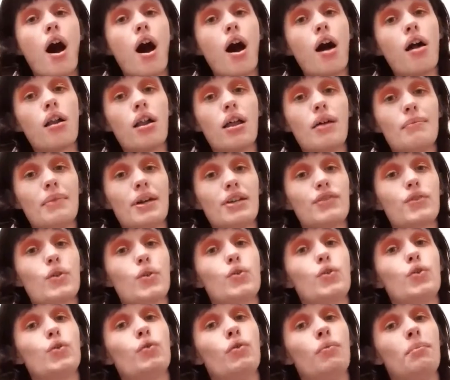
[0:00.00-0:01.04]
All of my
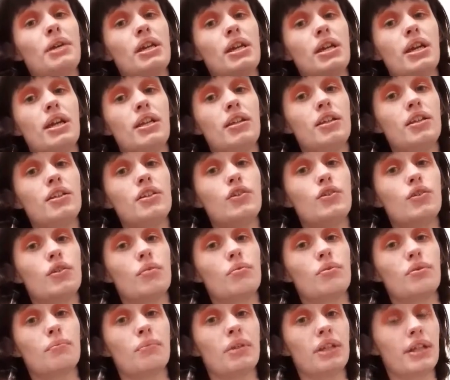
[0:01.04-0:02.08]
socials will be in the
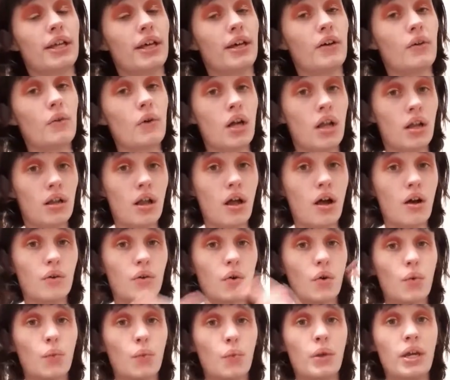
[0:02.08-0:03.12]
description below,
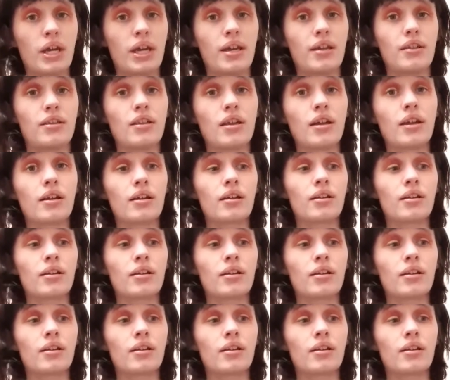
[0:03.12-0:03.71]
along with